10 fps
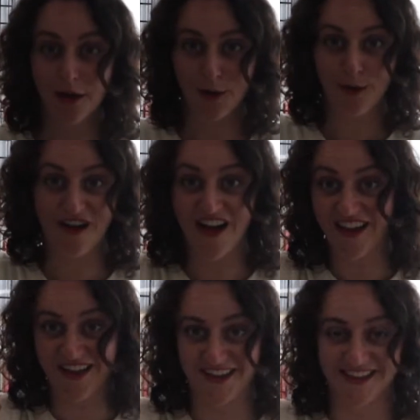Oh
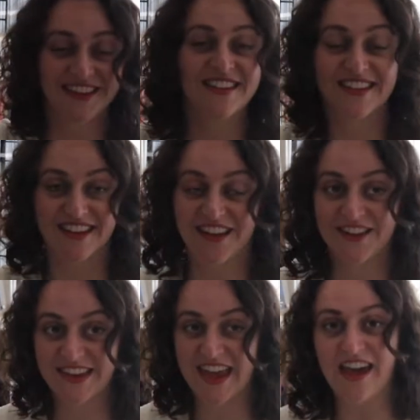hi, didn't see
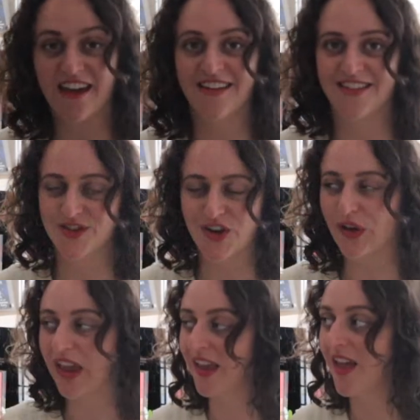you there.
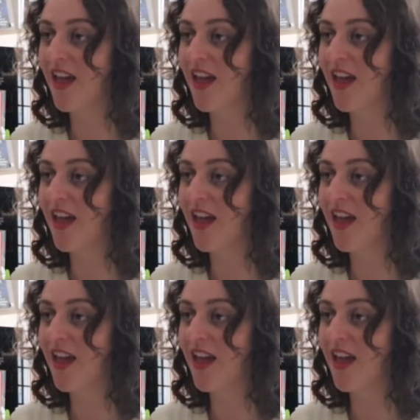Joking.